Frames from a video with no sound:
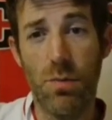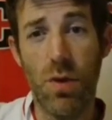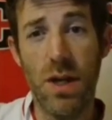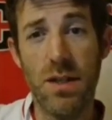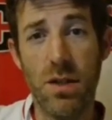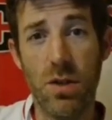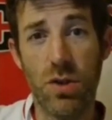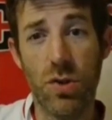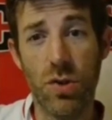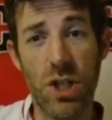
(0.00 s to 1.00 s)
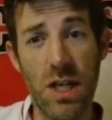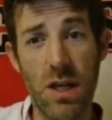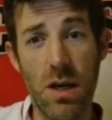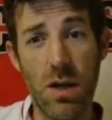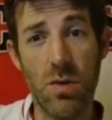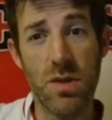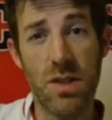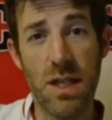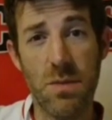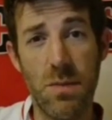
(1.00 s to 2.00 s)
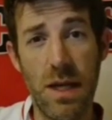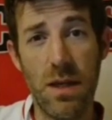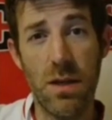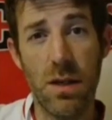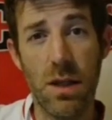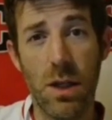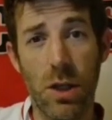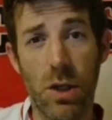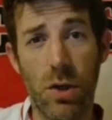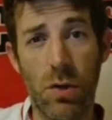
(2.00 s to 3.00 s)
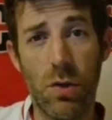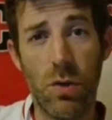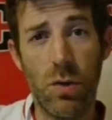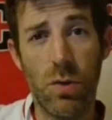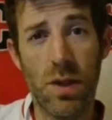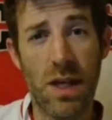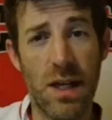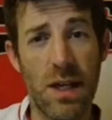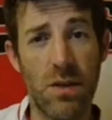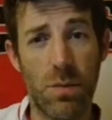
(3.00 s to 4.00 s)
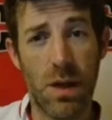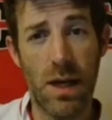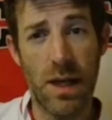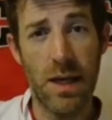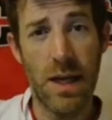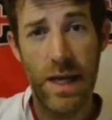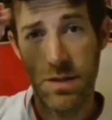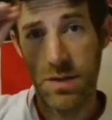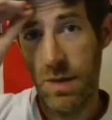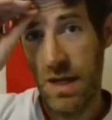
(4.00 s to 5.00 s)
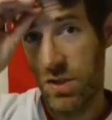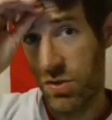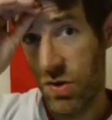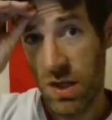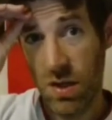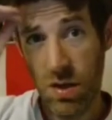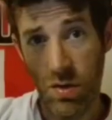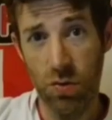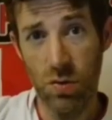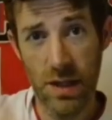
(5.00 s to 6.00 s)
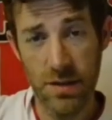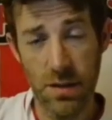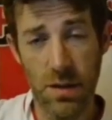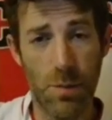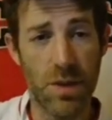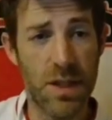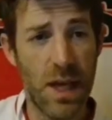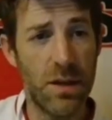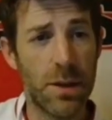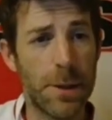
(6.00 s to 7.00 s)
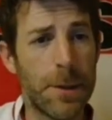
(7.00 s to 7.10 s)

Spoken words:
Brighton, Jorginho, 6 million, who can either play as the main striker or as a number 10.